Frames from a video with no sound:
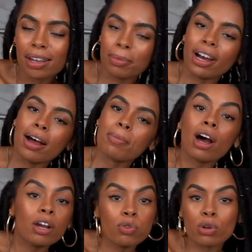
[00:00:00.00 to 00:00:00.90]
But
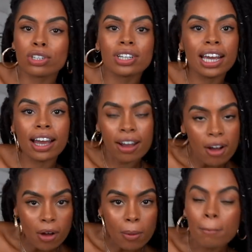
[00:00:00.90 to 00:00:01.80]
unfortunately I
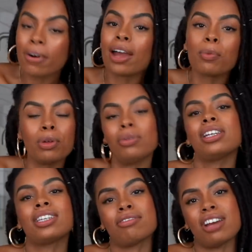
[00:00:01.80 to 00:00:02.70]
can't. But I will
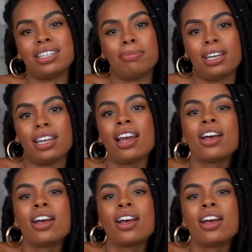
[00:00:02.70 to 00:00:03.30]
list the recipe,